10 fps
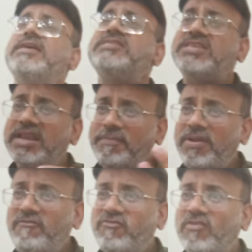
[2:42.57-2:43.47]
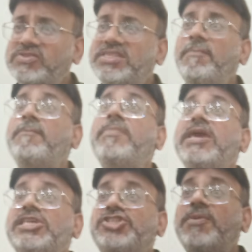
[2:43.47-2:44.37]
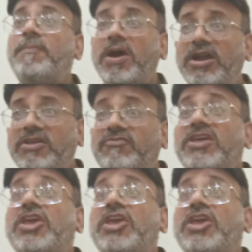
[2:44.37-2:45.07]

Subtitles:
Cerebrum forms the major part of the